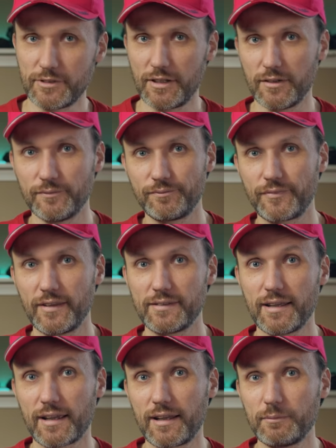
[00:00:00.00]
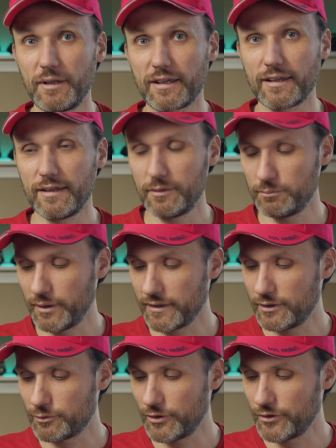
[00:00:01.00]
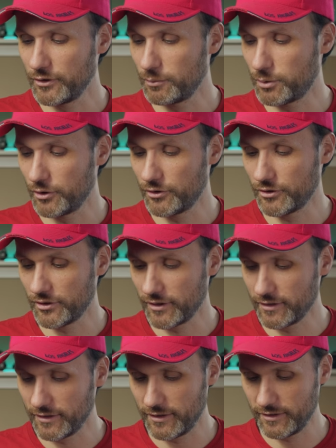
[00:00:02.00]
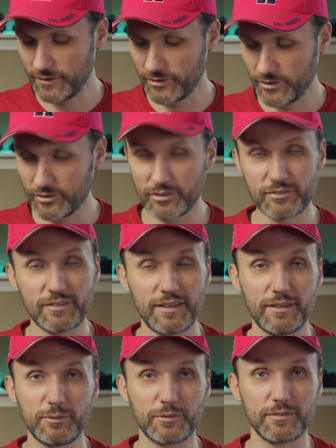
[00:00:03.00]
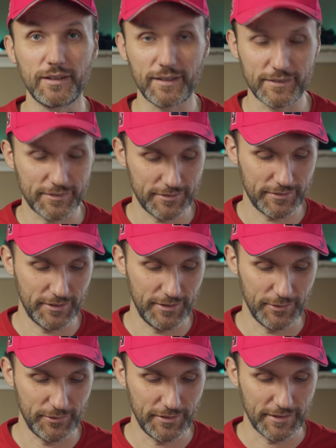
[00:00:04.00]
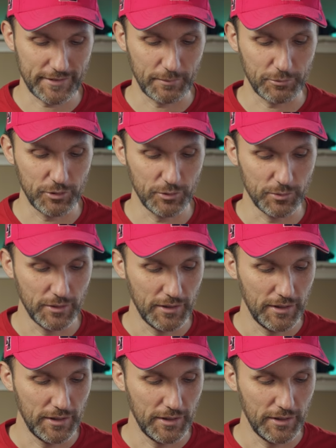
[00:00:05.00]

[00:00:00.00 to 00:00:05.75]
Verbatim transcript: you know, is that gonna make a big difference in your purchasing uh, decision? Uh, I guess you know that's up to you.